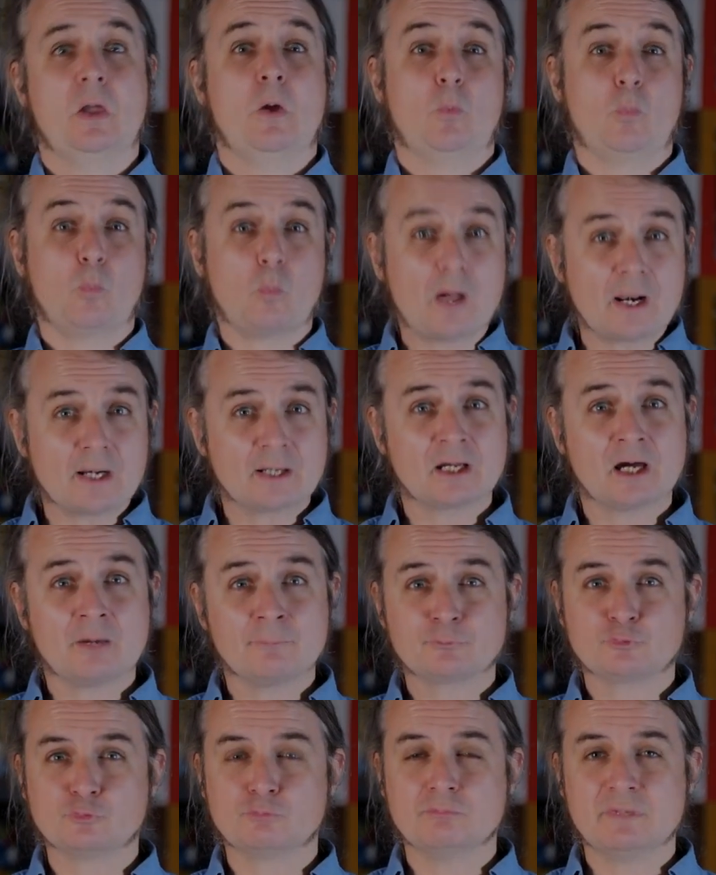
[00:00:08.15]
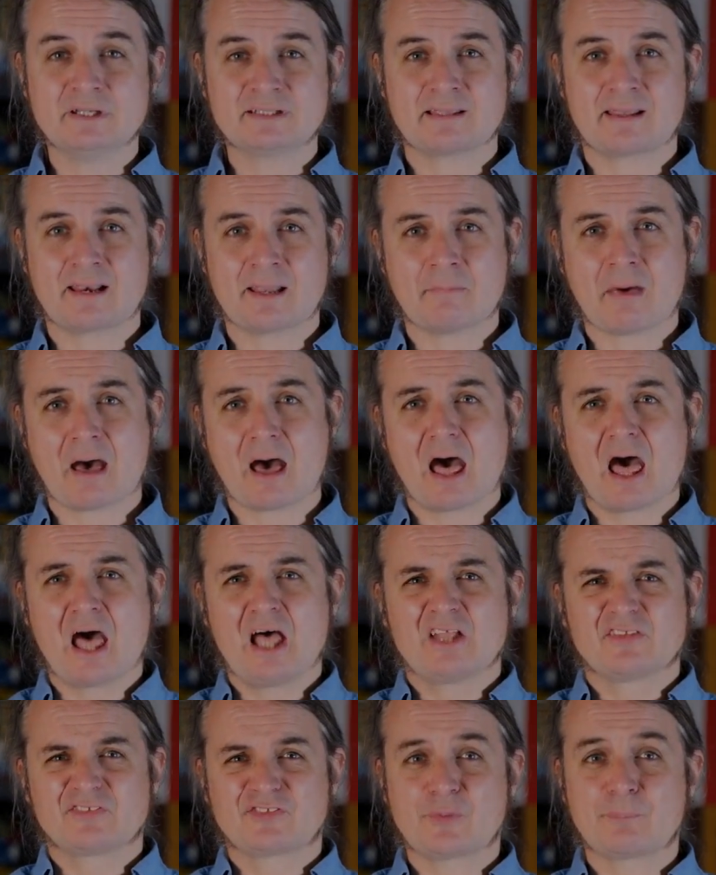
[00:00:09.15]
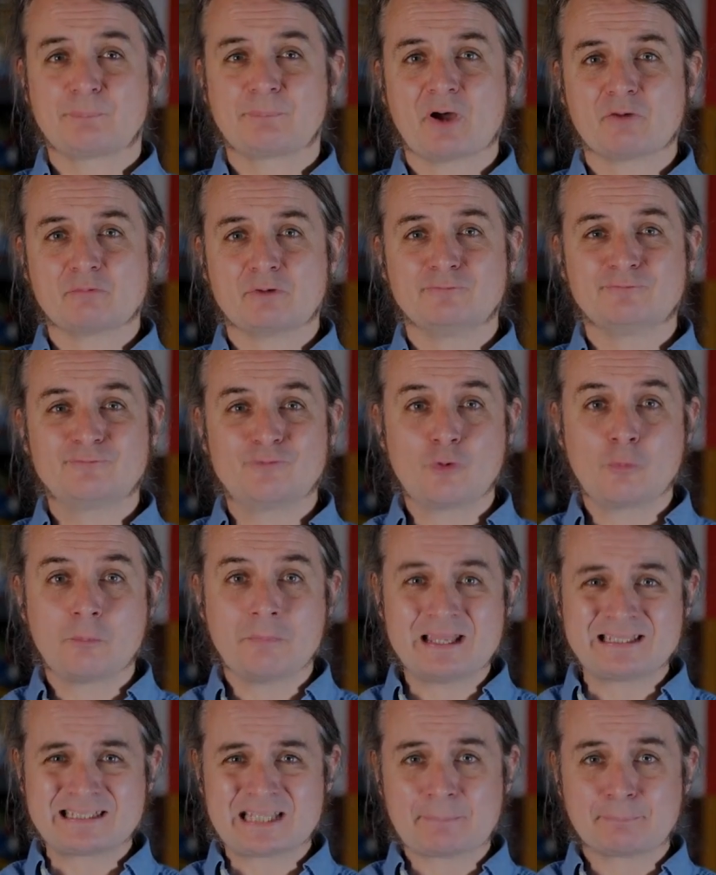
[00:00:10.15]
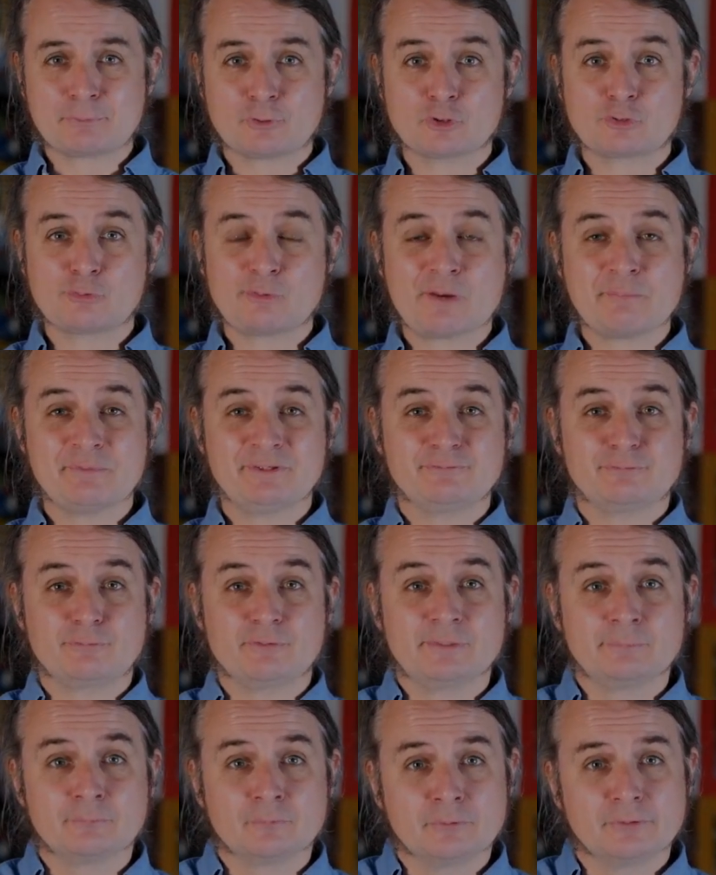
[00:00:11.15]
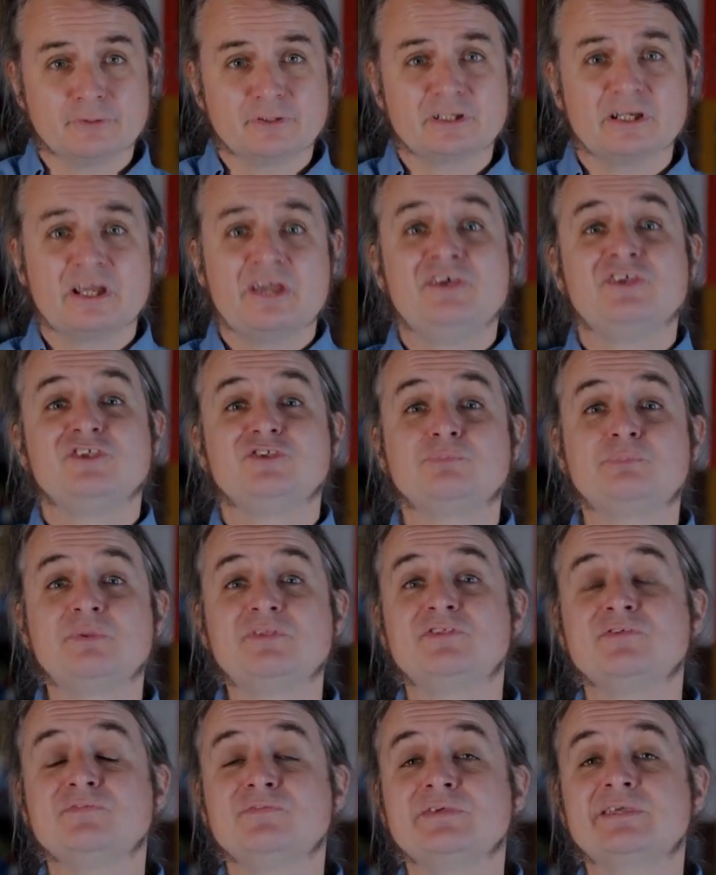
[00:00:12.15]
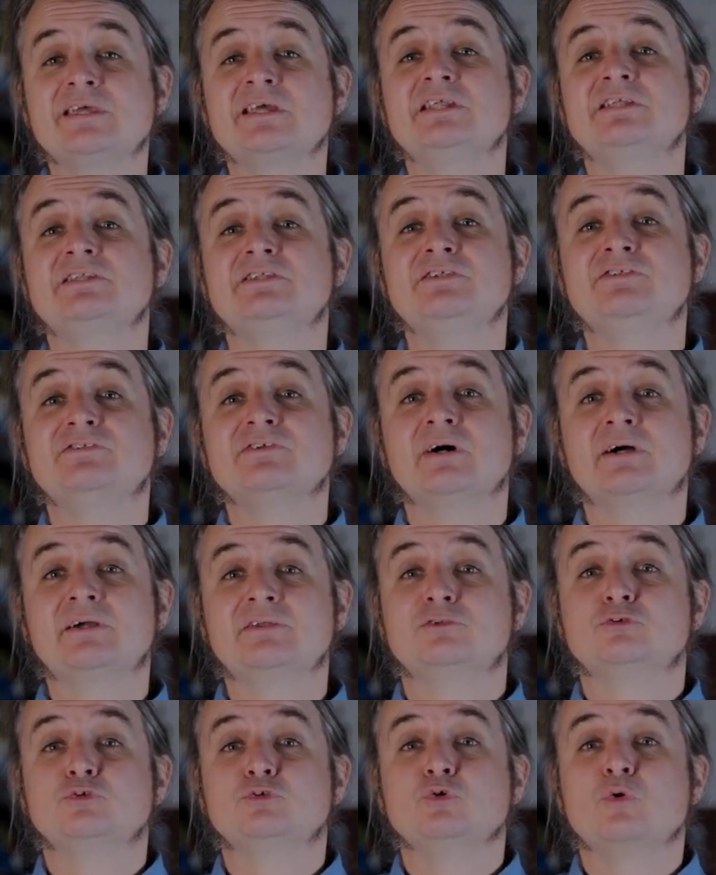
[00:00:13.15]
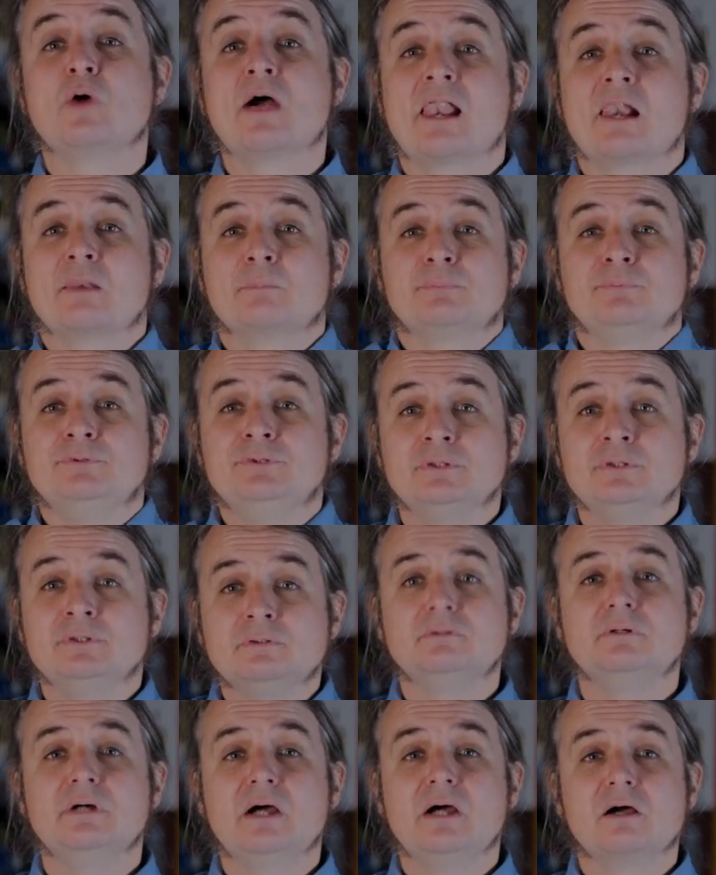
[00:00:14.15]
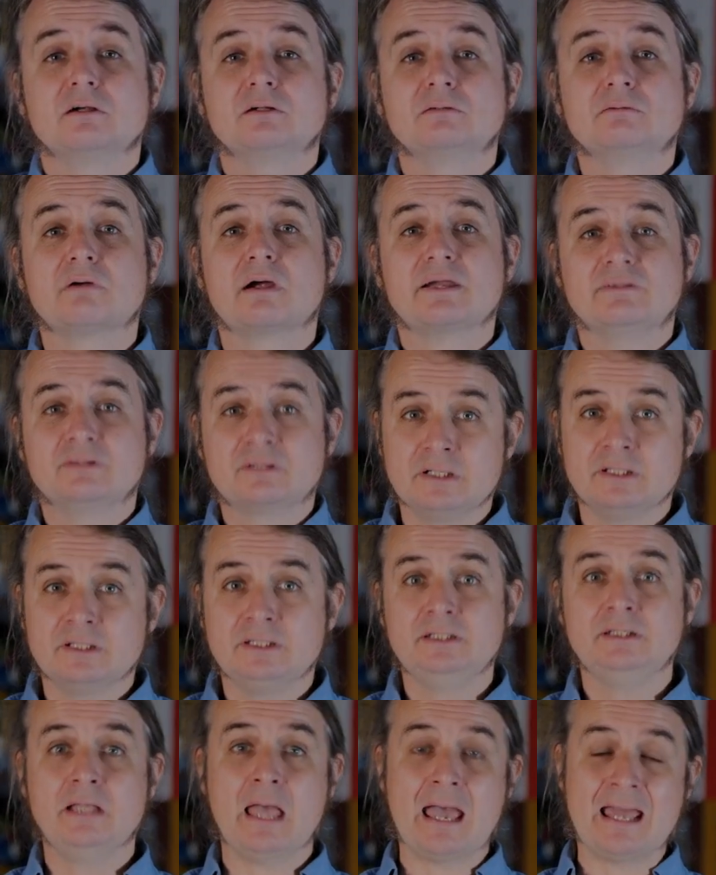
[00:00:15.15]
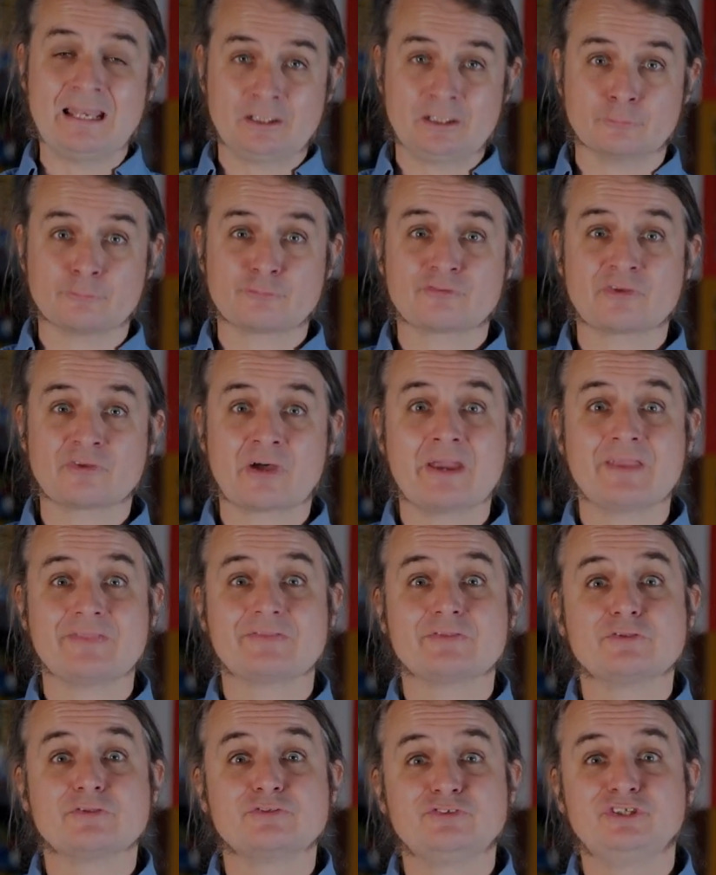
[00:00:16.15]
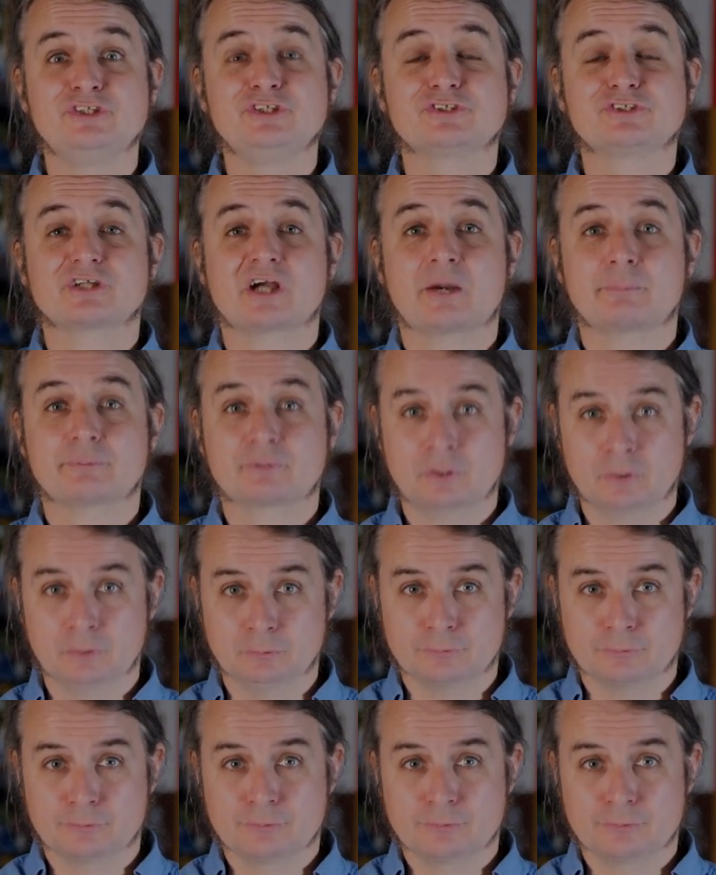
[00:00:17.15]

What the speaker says: Welcome to Metalama, the powerful meta-programming framework specifically designed to help you write clean and concise C# code.